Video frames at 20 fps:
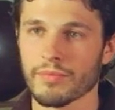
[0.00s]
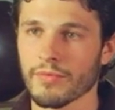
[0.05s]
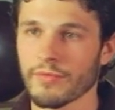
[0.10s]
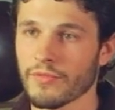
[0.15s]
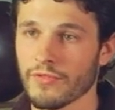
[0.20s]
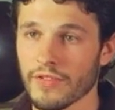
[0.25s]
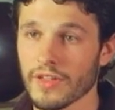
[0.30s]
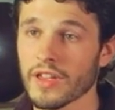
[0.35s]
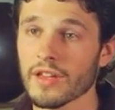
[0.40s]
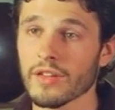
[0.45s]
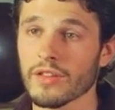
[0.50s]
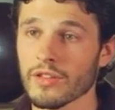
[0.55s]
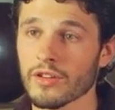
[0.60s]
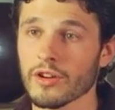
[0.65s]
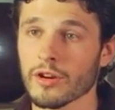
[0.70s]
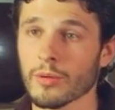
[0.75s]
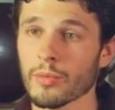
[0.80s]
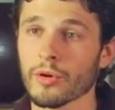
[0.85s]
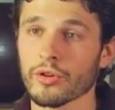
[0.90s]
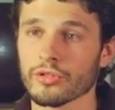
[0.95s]
via the
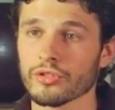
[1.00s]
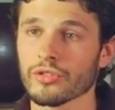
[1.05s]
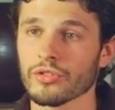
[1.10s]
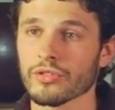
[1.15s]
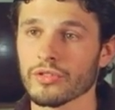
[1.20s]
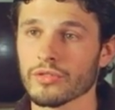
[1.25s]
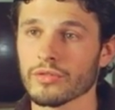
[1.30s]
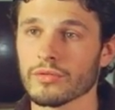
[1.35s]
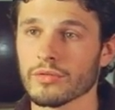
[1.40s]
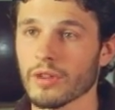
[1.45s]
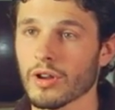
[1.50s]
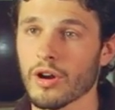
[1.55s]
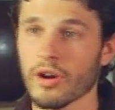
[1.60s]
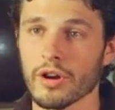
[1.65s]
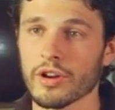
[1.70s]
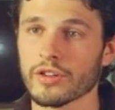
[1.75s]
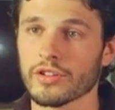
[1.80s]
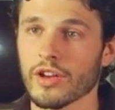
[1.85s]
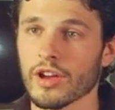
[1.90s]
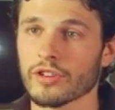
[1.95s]
commercial
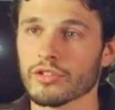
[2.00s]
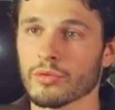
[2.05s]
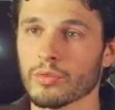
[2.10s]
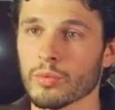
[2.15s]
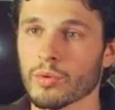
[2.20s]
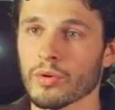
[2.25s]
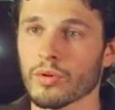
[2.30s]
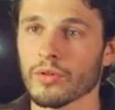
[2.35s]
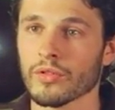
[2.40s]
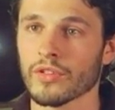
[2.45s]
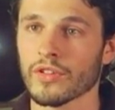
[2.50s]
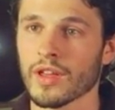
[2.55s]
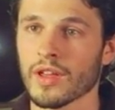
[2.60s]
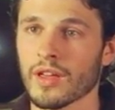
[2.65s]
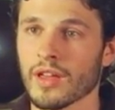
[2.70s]
architecture world.